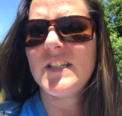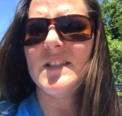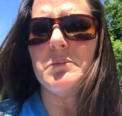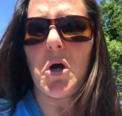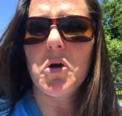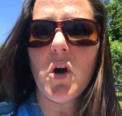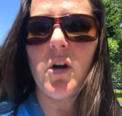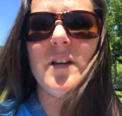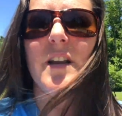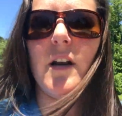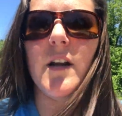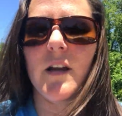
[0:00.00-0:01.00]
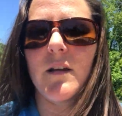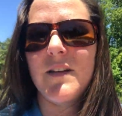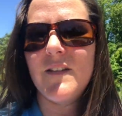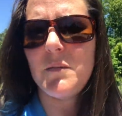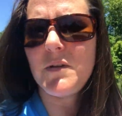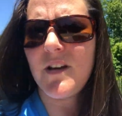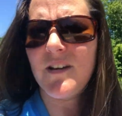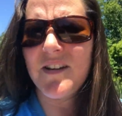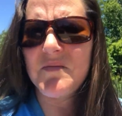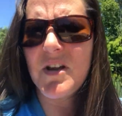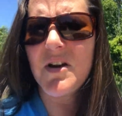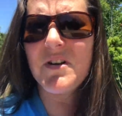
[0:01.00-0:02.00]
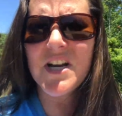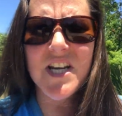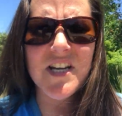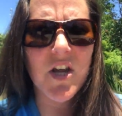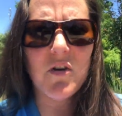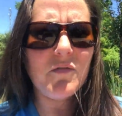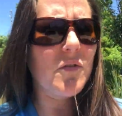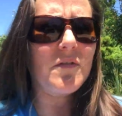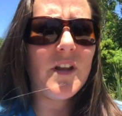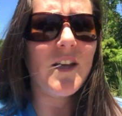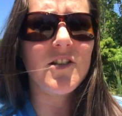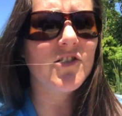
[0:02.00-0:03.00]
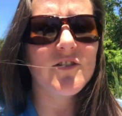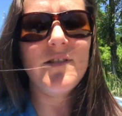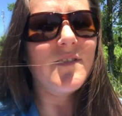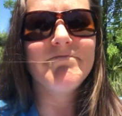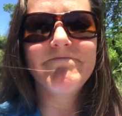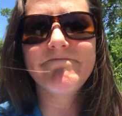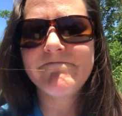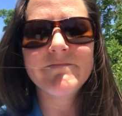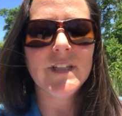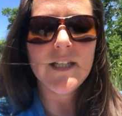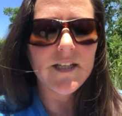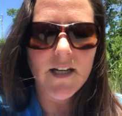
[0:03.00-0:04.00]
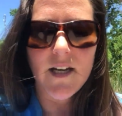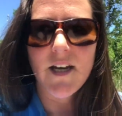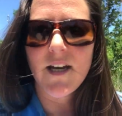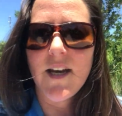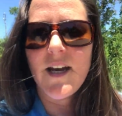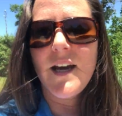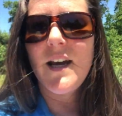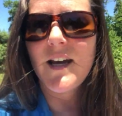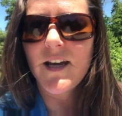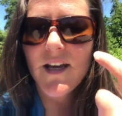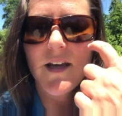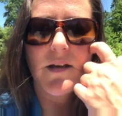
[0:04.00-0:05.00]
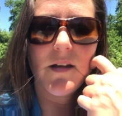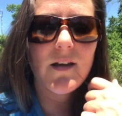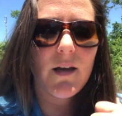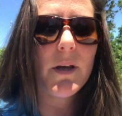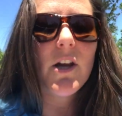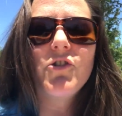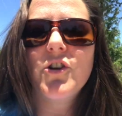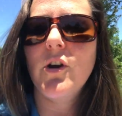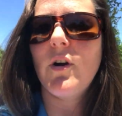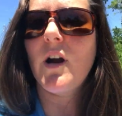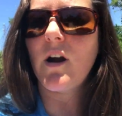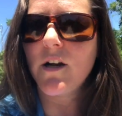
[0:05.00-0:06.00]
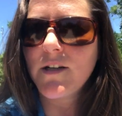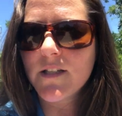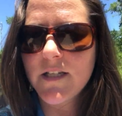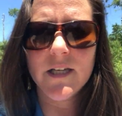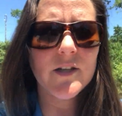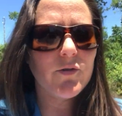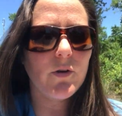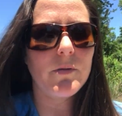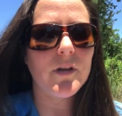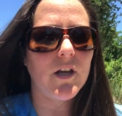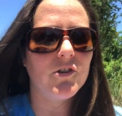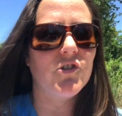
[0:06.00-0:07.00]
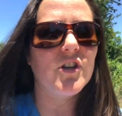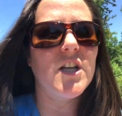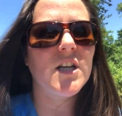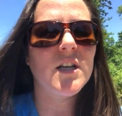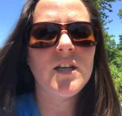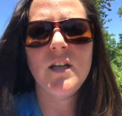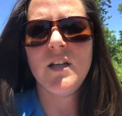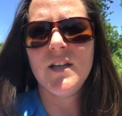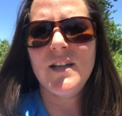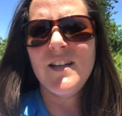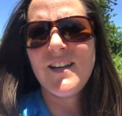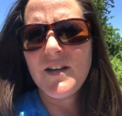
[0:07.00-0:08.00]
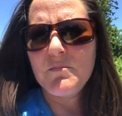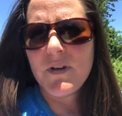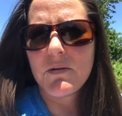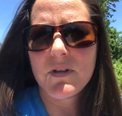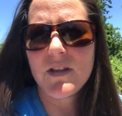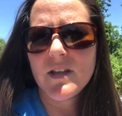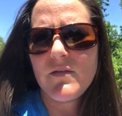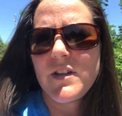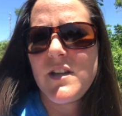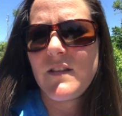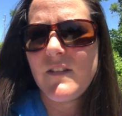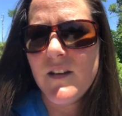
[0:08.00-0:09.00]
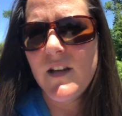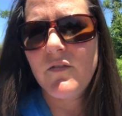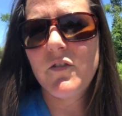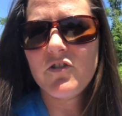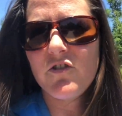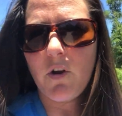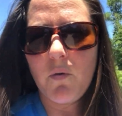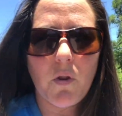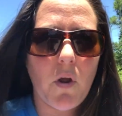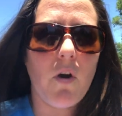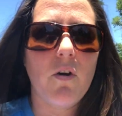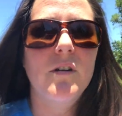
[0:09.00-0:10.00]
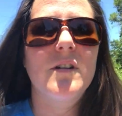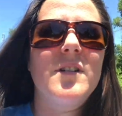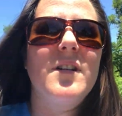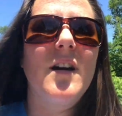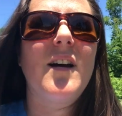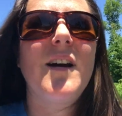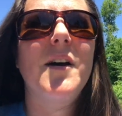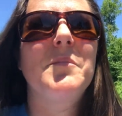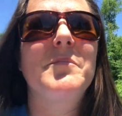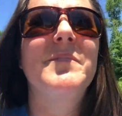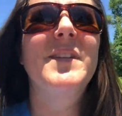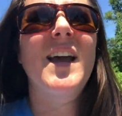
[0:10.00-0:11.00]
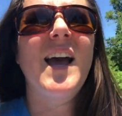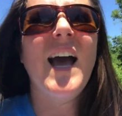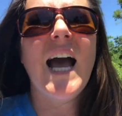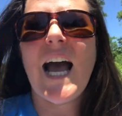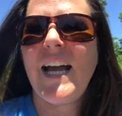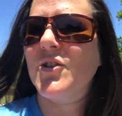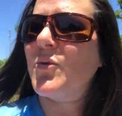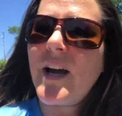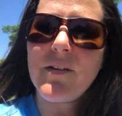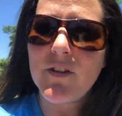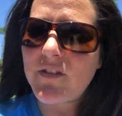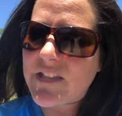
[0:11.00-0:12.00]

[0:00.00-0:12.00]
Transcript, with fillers: small garden area because I'm not I'm not ready to go full-fledged. Mm-mm. I am a country girl at heart. I grew up in the country, but I've been living in the city for so long. Um, I don't have those